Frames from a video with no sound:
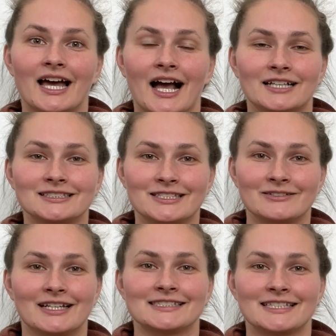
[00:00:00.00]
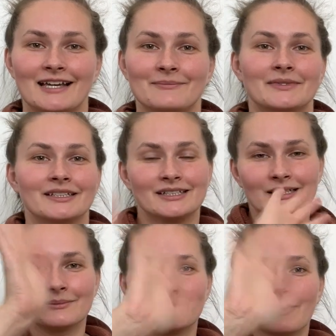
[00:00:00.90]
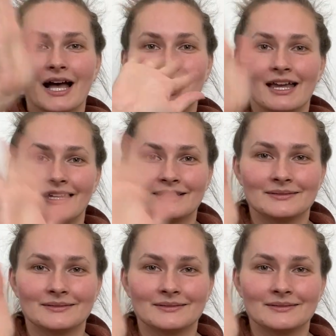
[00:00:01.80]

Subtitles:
I'll see you next time. Bye-bye.